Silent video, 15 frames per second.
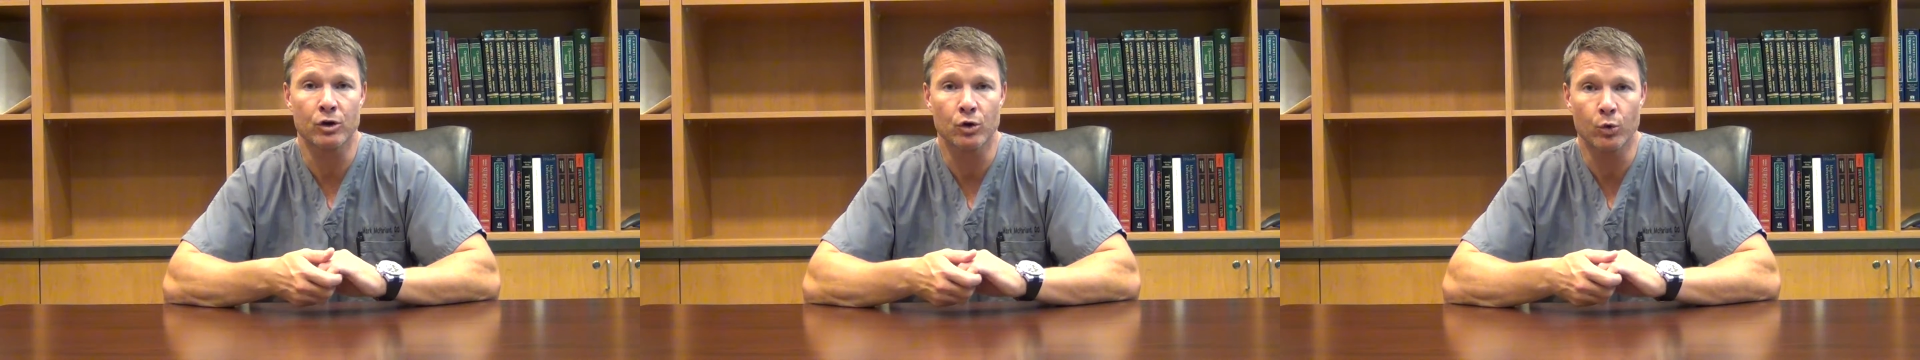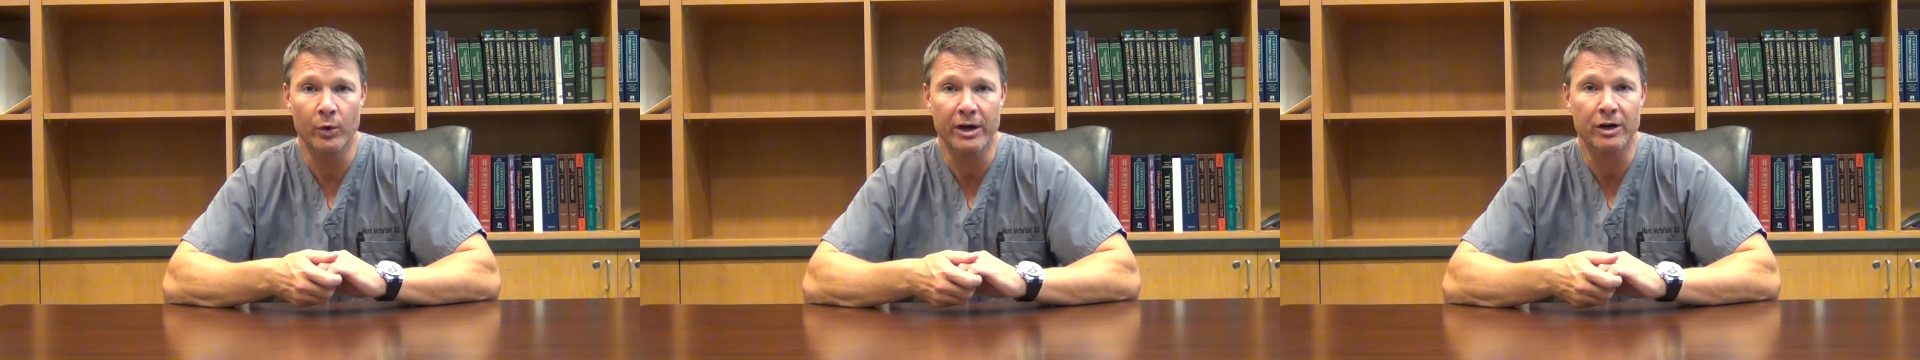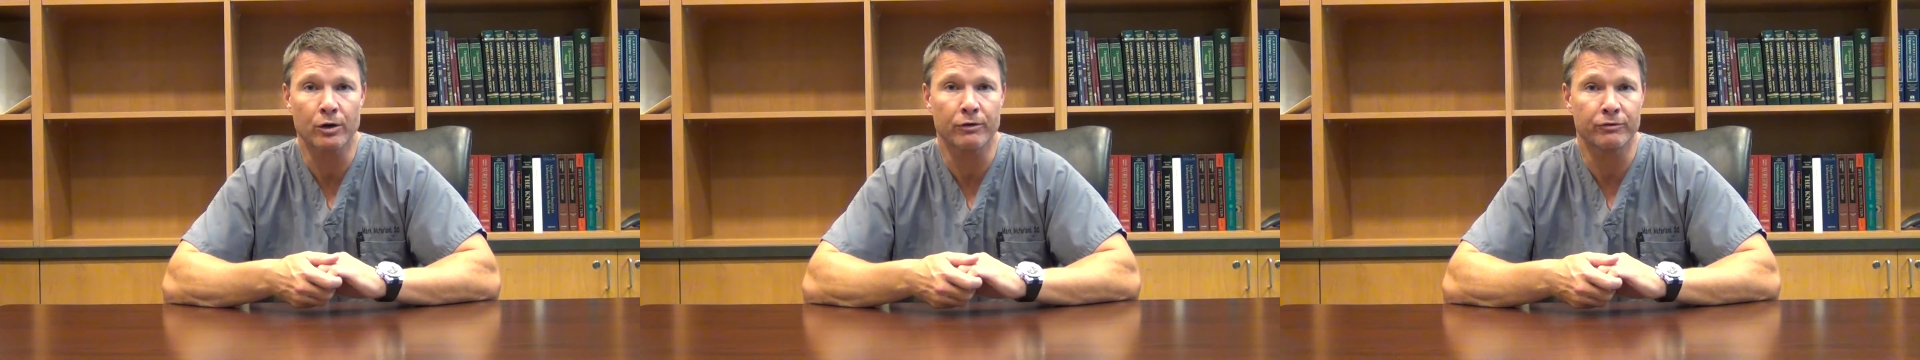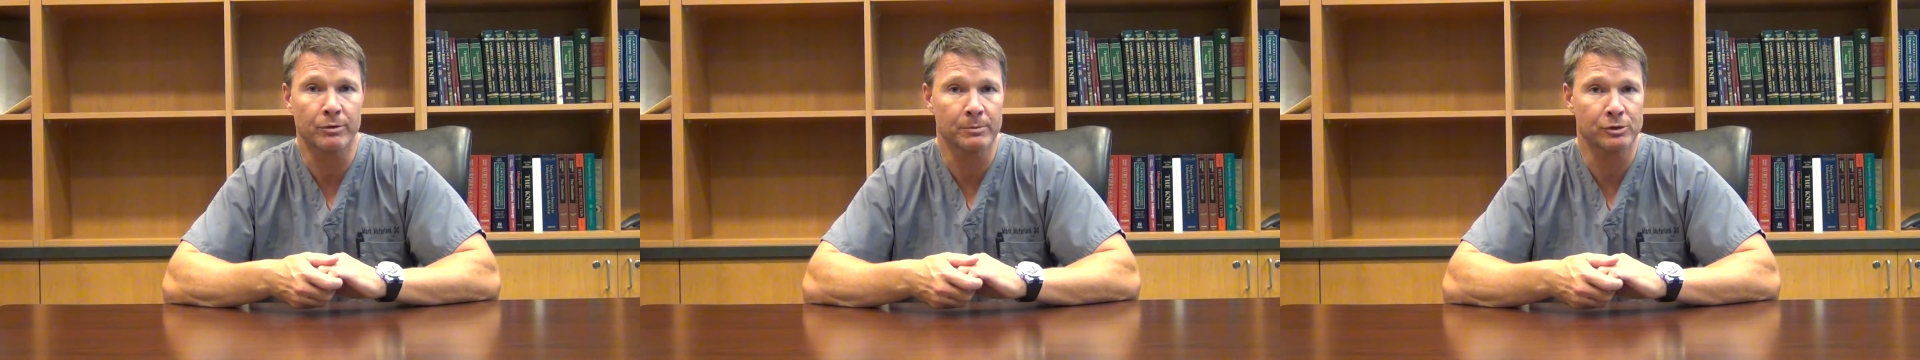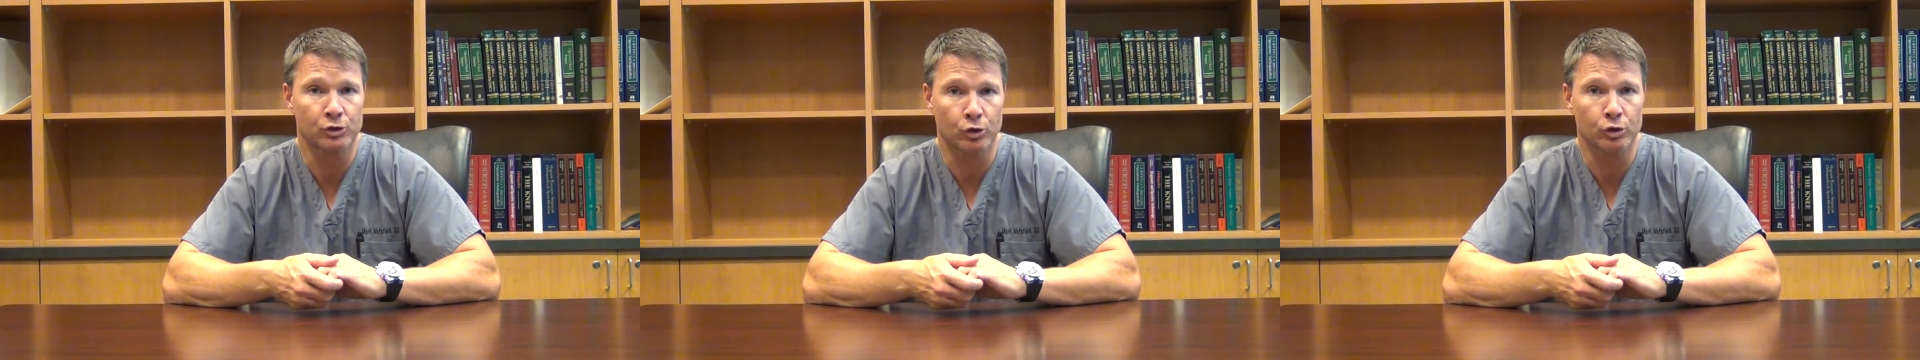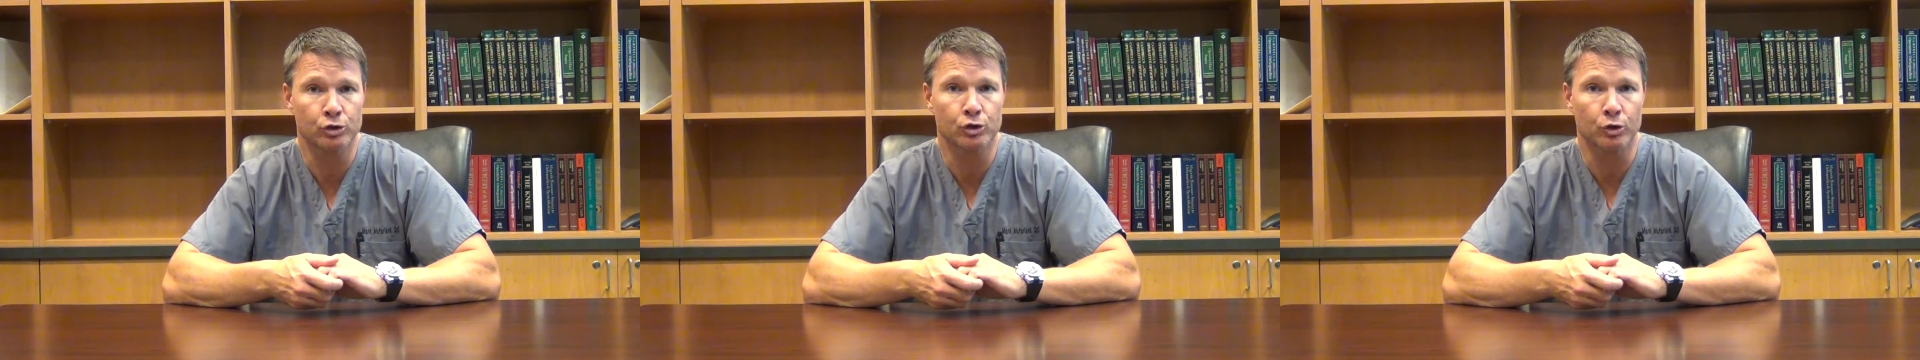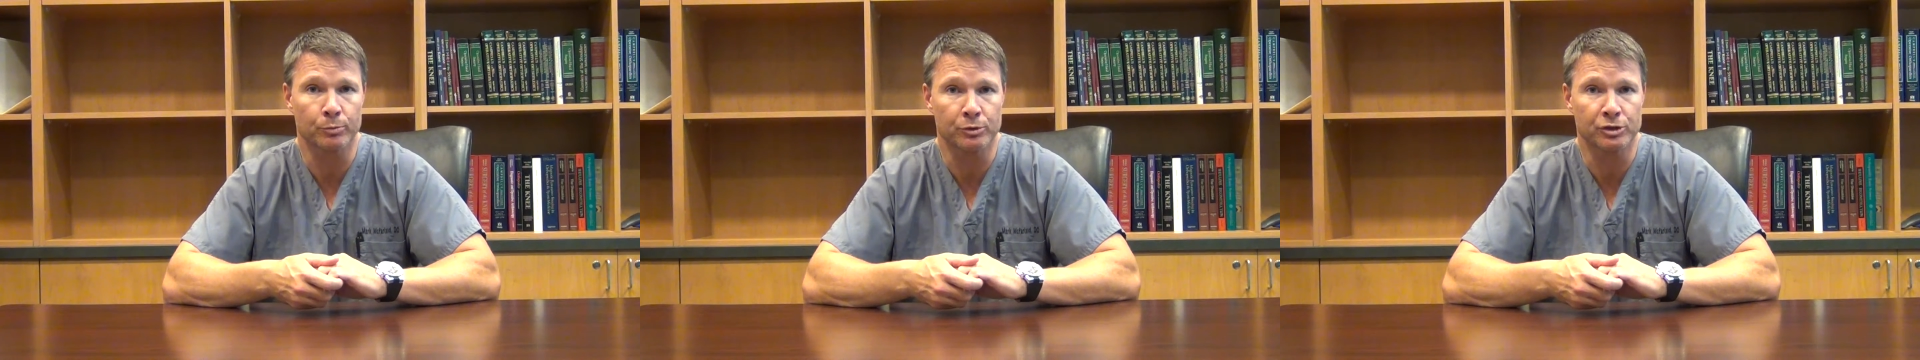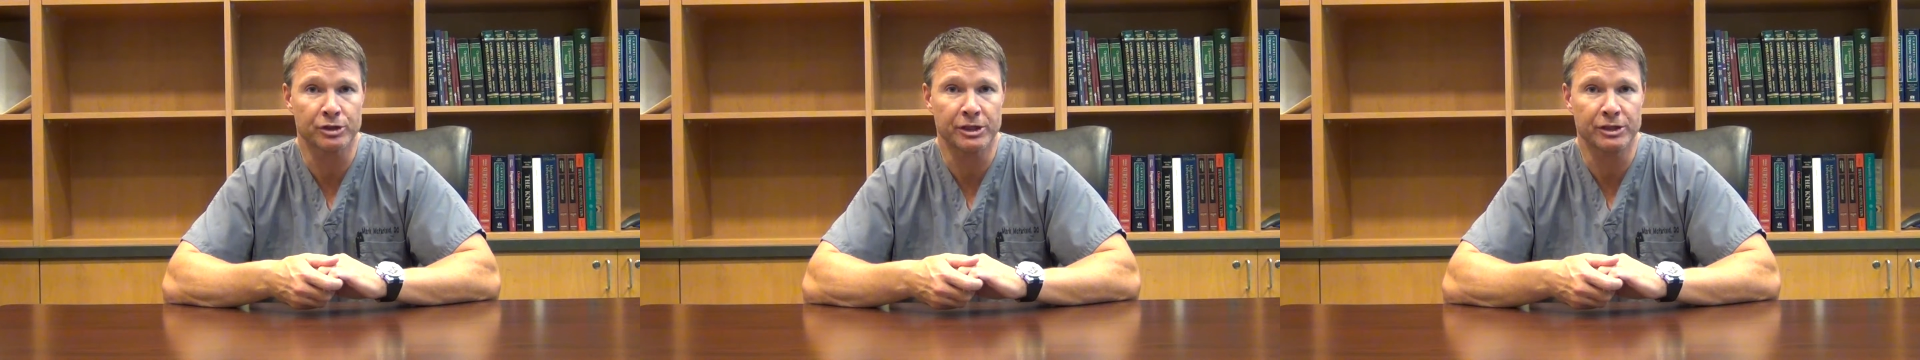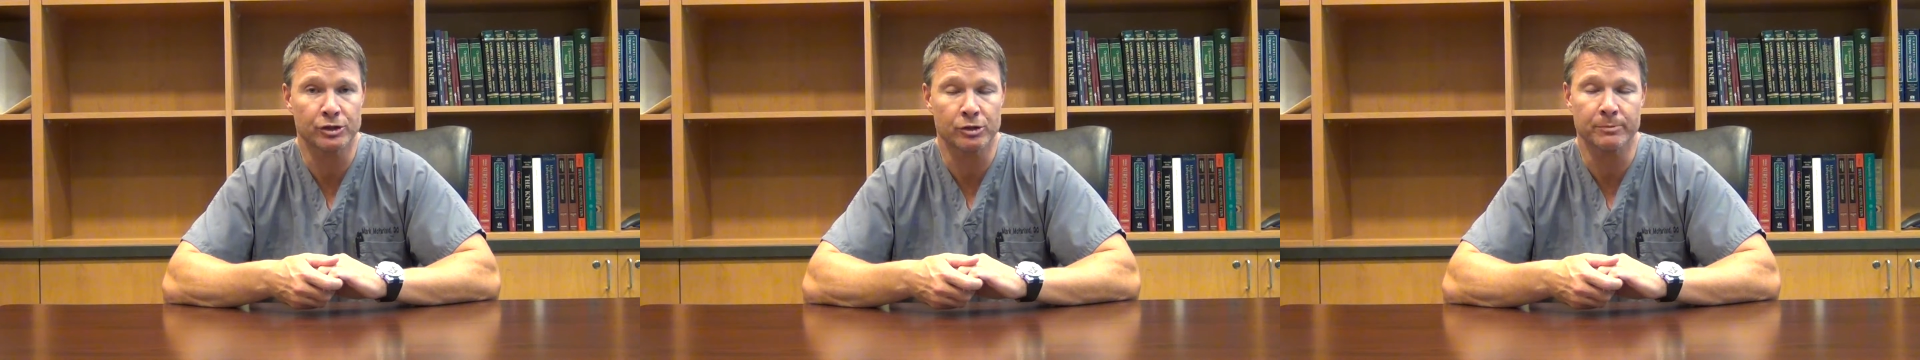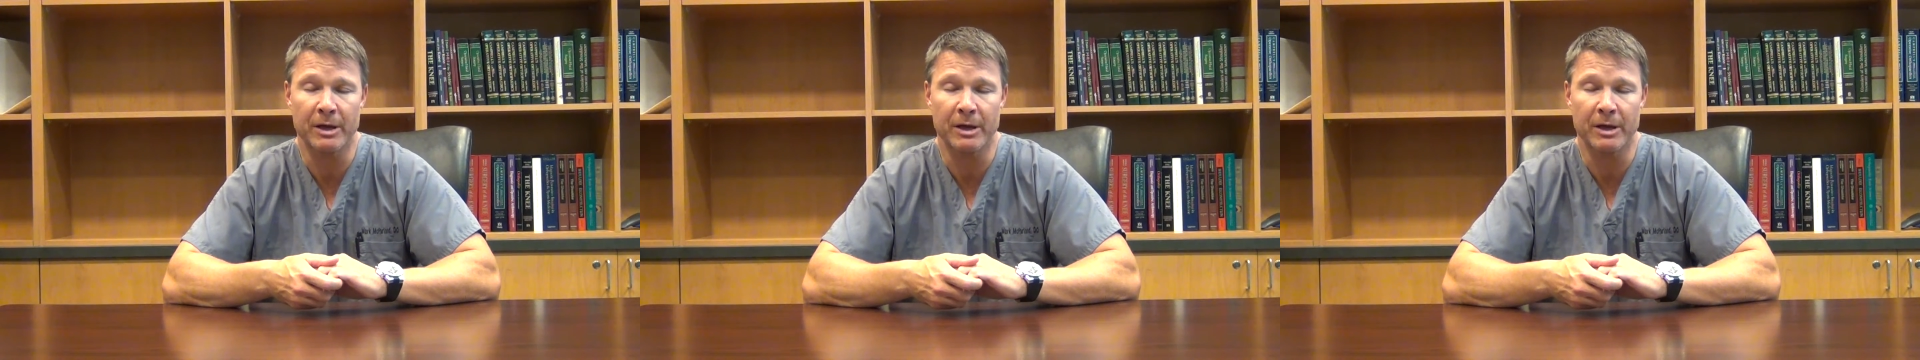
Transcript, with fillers: quicker from a surgical procedure.